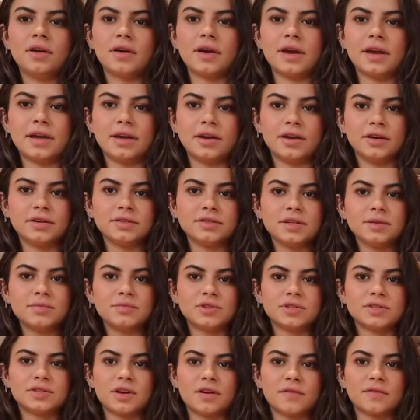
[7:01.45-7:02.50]
Okay, here are some
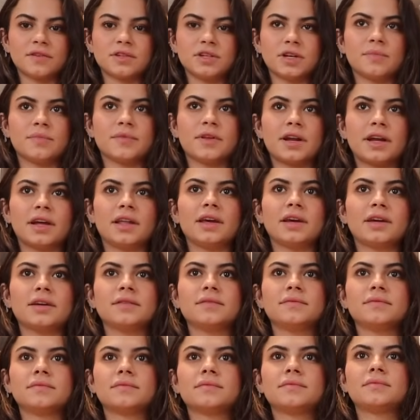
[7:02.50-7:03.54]
just off the jump that I like,
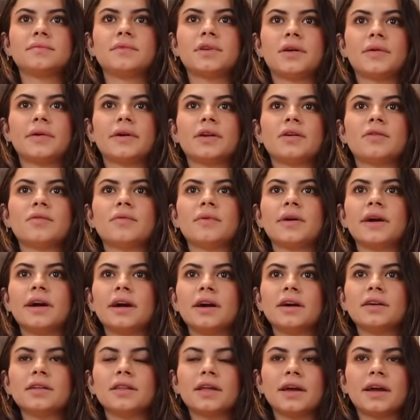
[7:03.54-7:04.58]
no, I don't
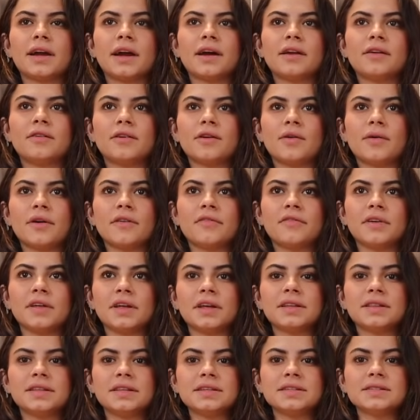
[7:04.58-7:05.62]
wear. Like, I don't know. I feel
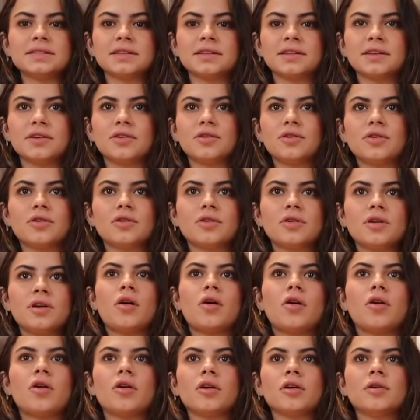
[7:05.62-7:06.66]
like these little
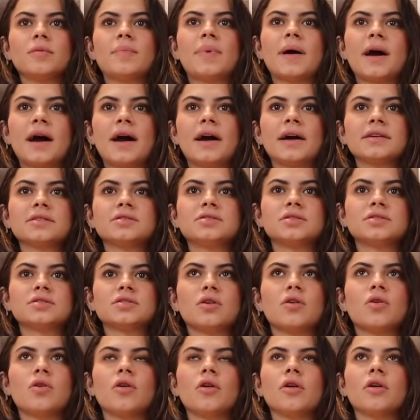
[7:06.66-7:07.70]
hard bags just
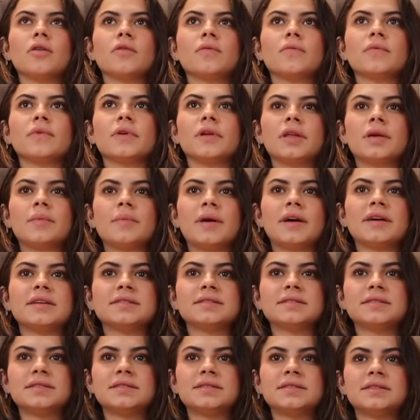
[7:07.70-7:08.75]
aren't really my
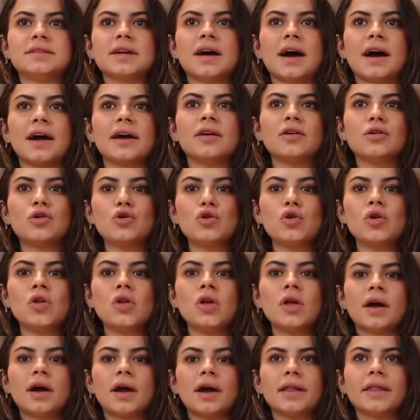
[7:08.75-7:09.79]
style.
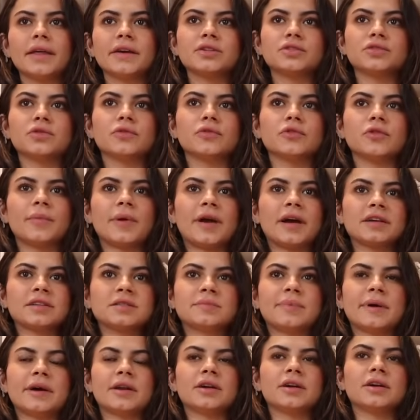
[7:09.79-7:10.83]
I like shoulder bags
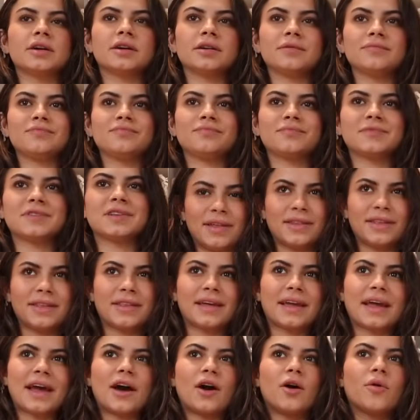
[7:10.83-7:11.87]
better. And then
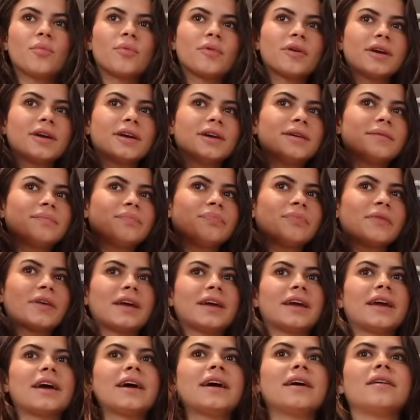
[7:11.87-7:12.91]
the cow print,
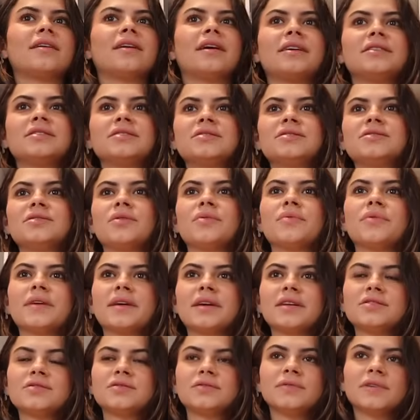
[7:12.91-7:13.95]
again, I just don't
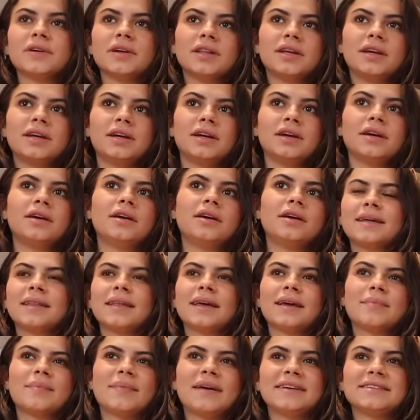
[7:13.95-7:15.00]
think it's really
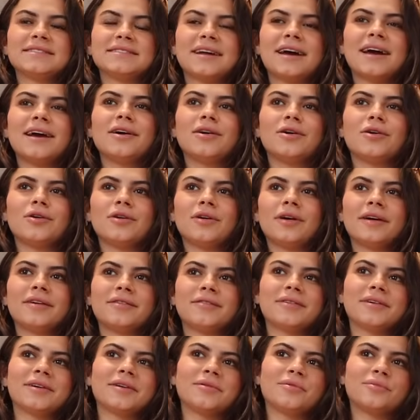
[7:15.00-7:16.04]
like my style. I
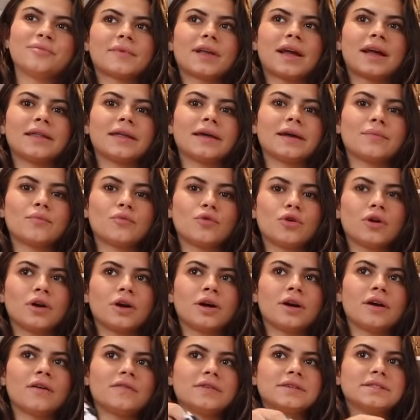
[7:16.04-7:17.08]
don't know. I like more
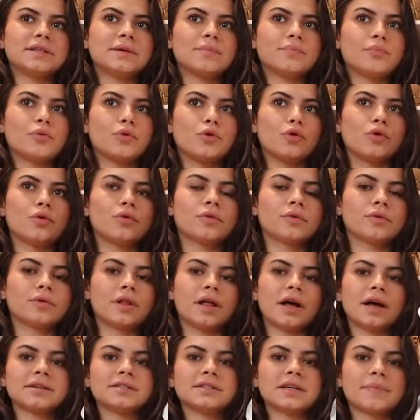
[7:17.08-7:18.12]
of a simple
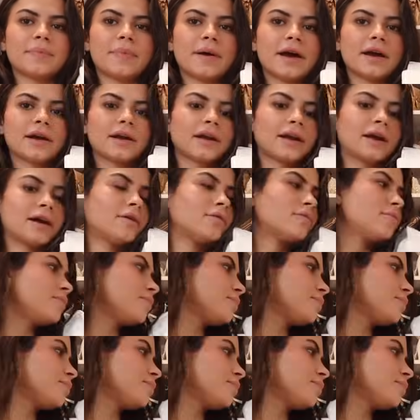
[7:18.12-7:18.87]
classic bag now.